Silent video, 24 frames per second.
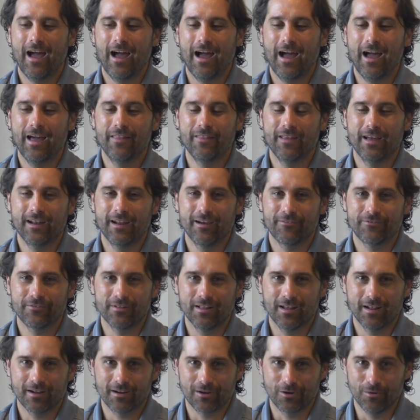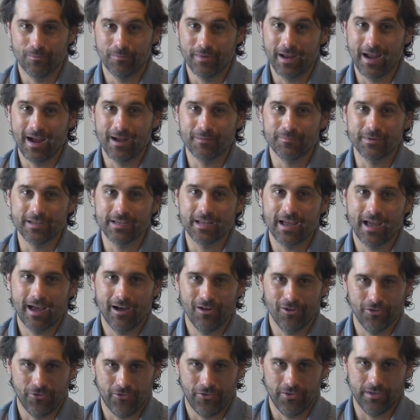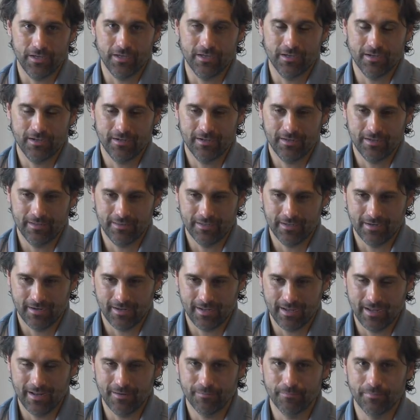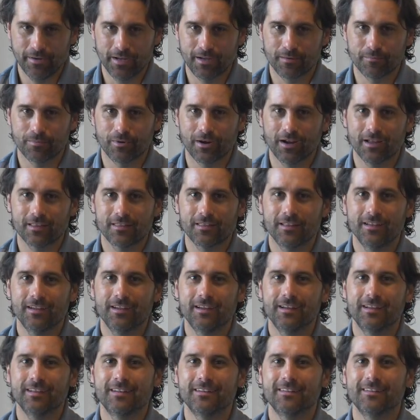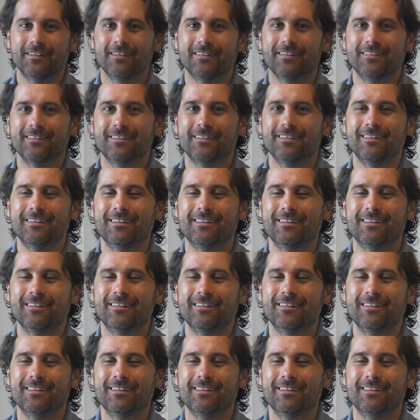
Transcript: And then after that I go, may I be healthy. And then again, big breath in,